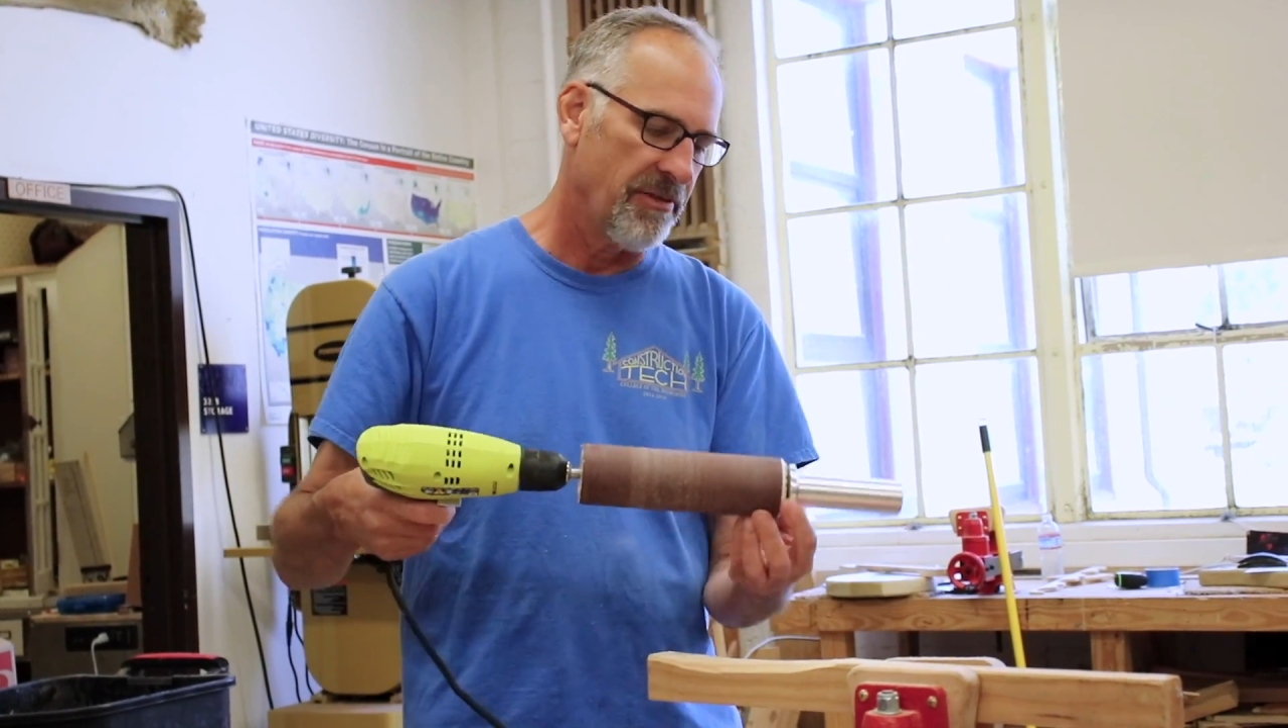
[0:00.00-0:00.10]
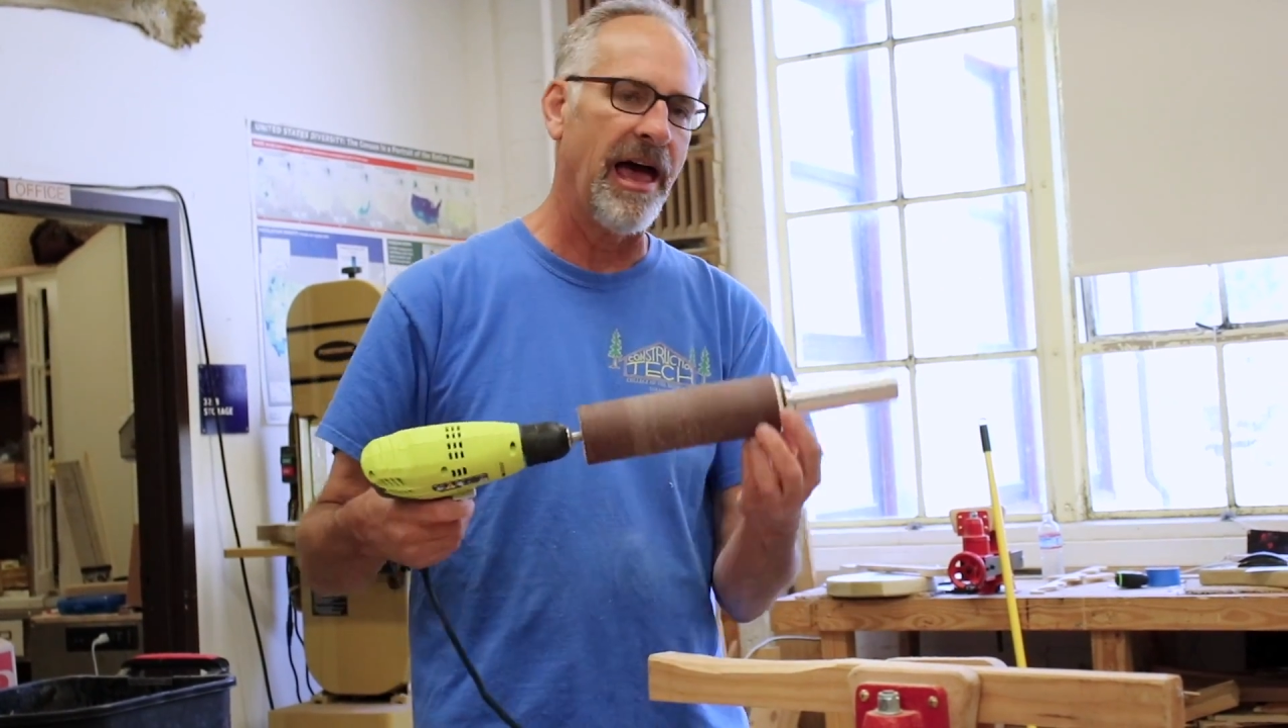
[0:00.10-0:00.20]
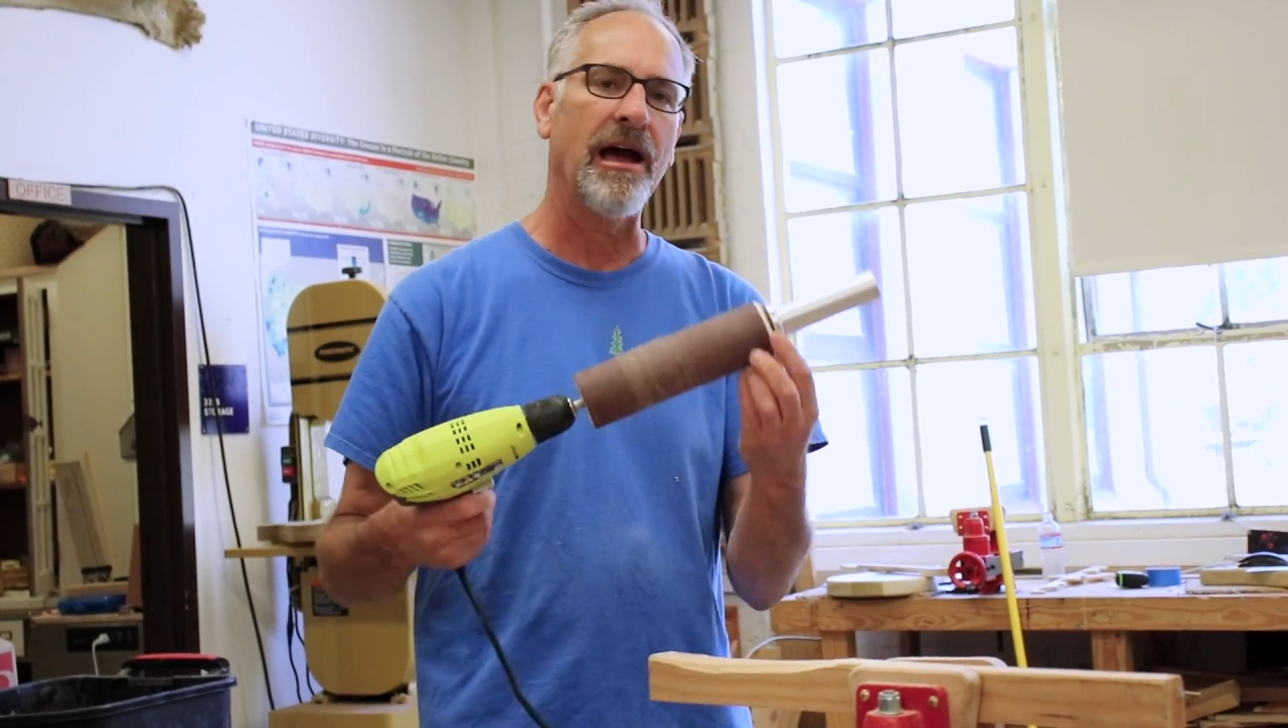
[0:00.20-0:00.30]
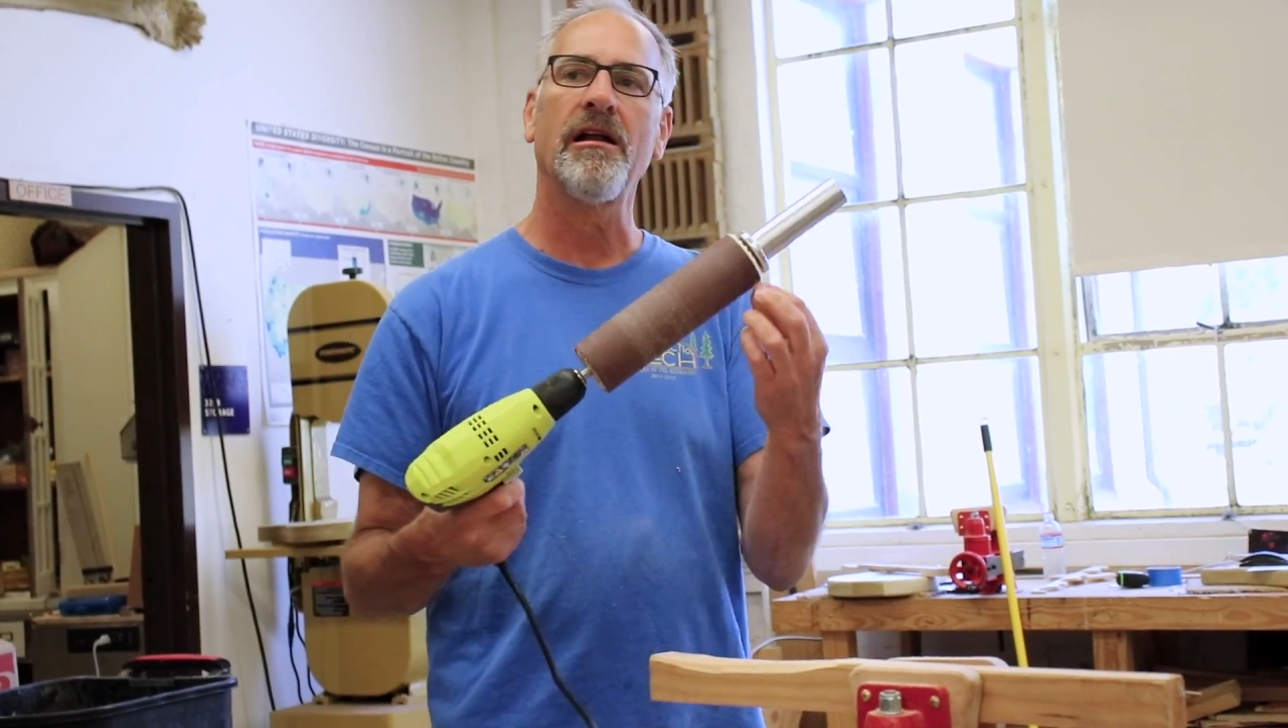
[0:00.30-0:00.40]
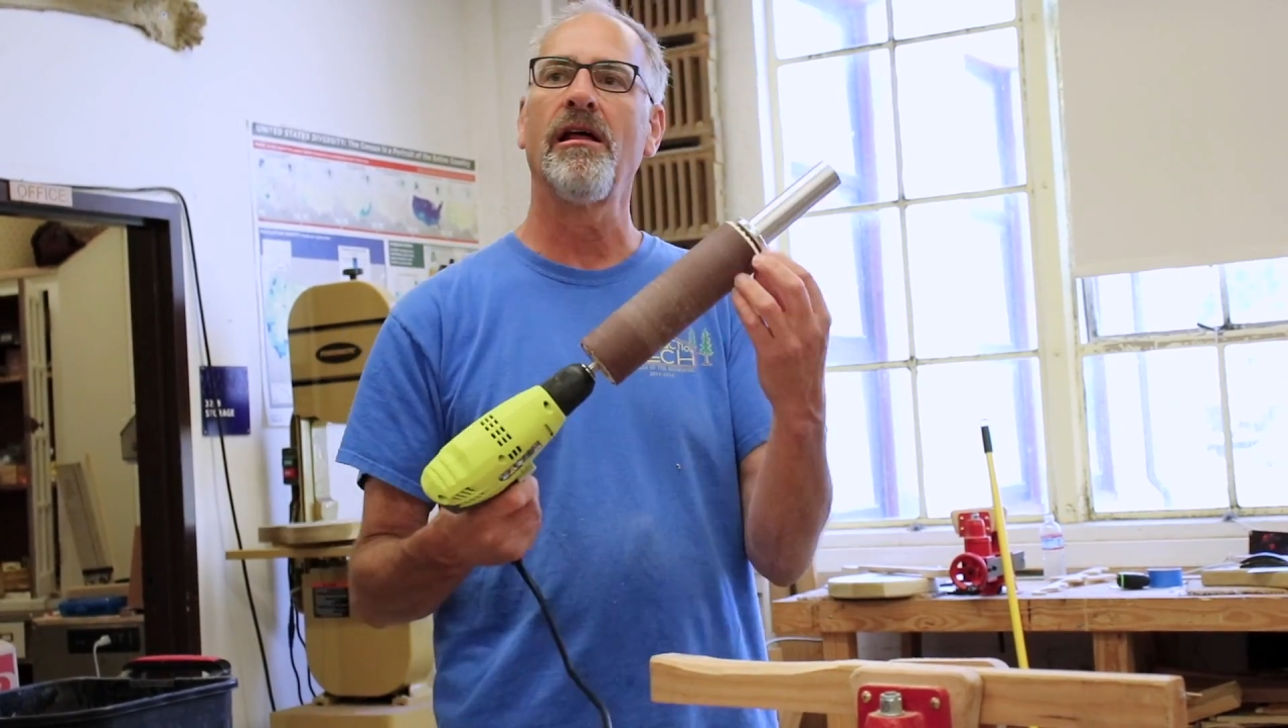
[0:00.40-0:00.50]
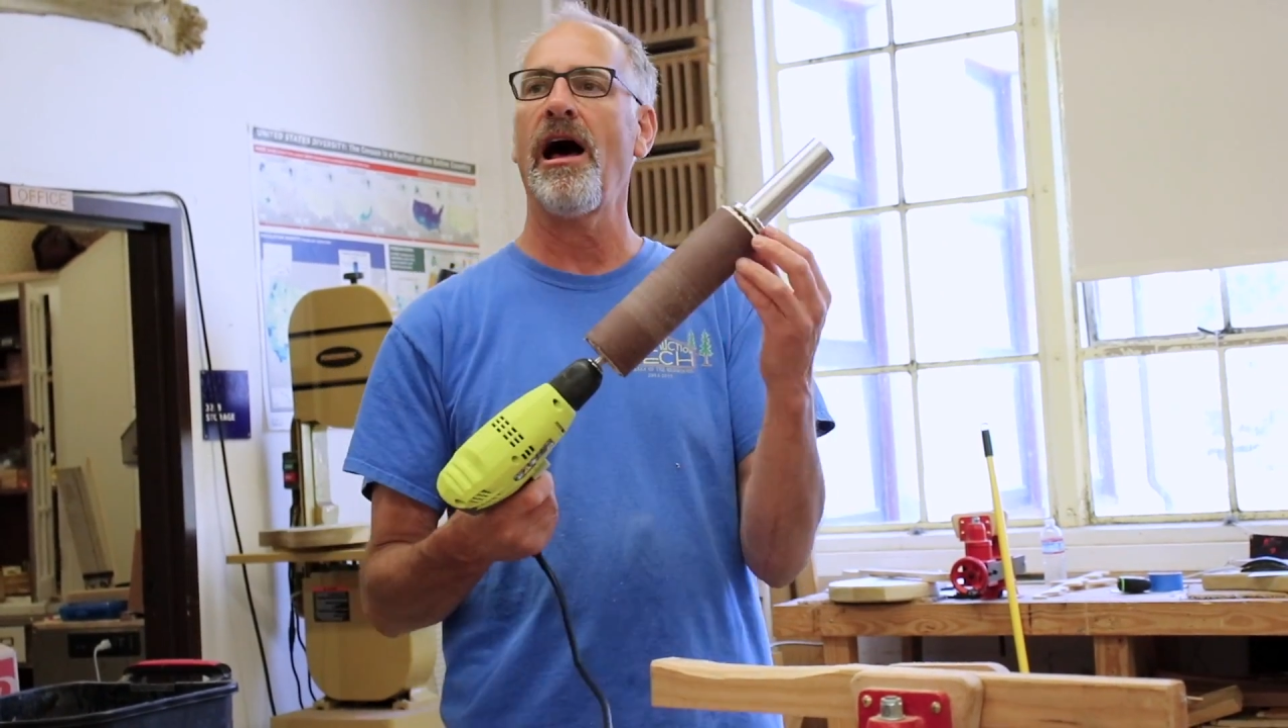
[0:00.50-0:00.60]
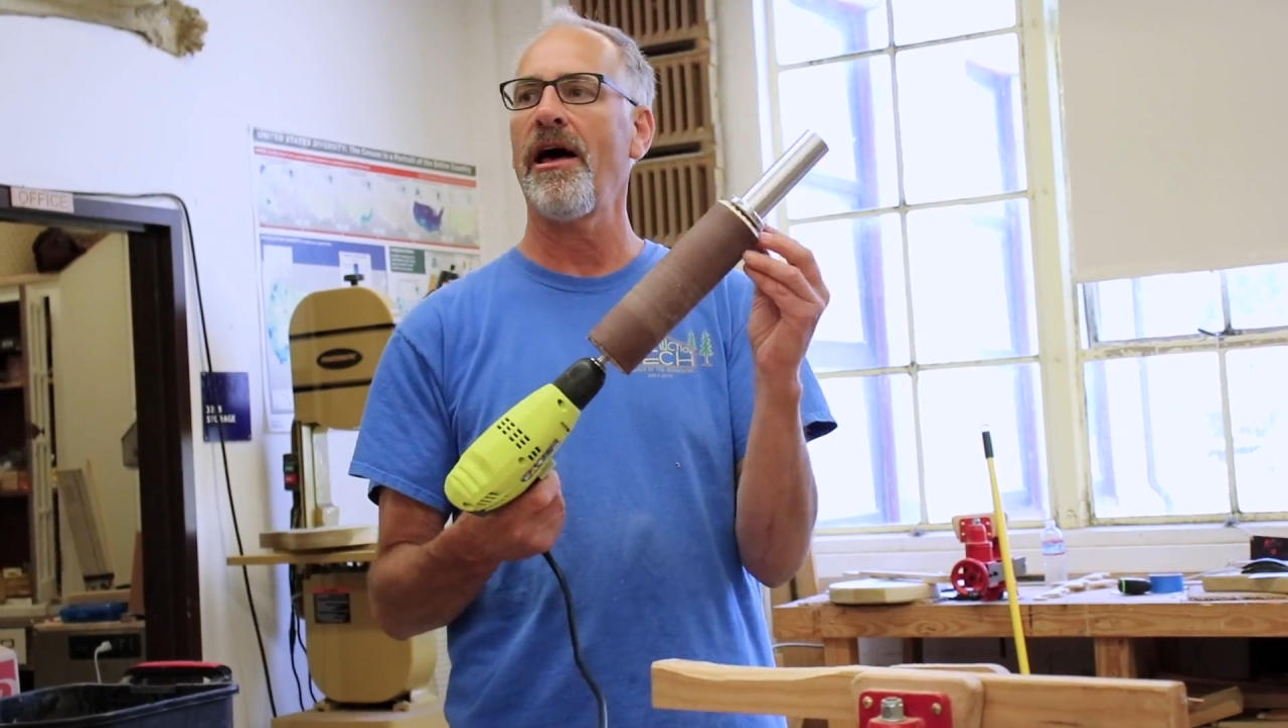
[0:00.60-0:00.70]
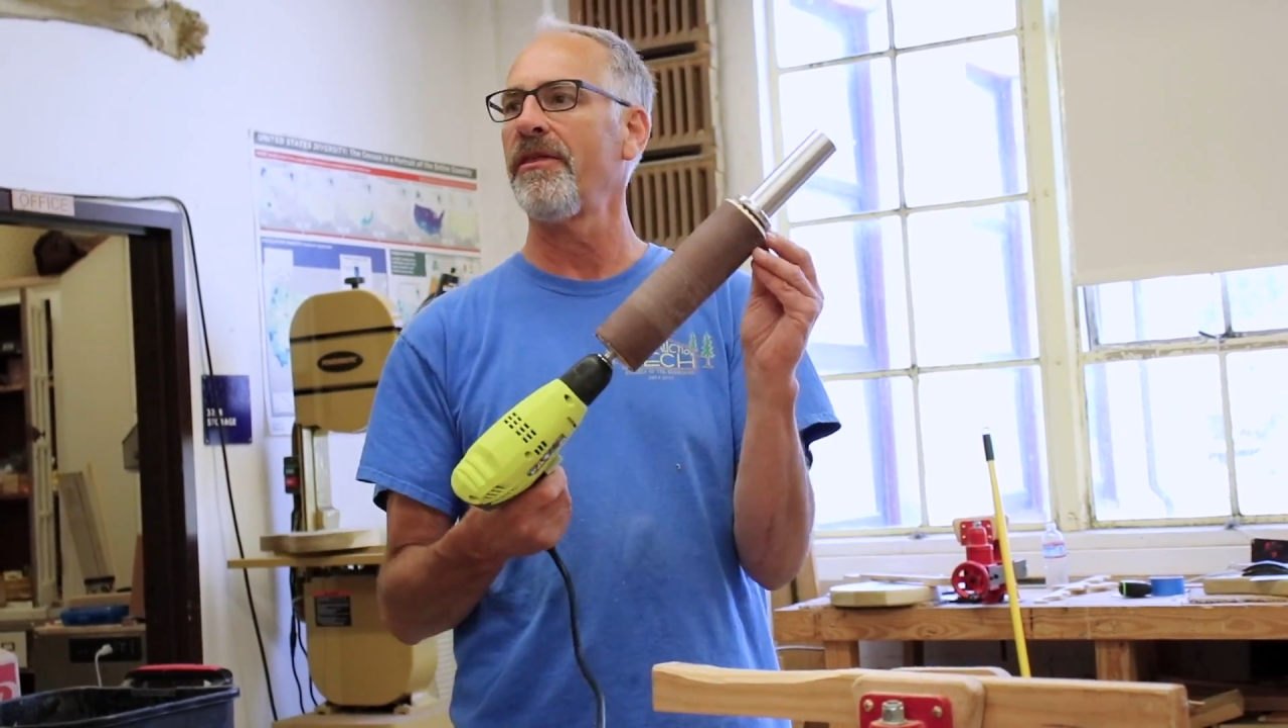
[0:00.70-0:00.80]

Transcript: that cloth,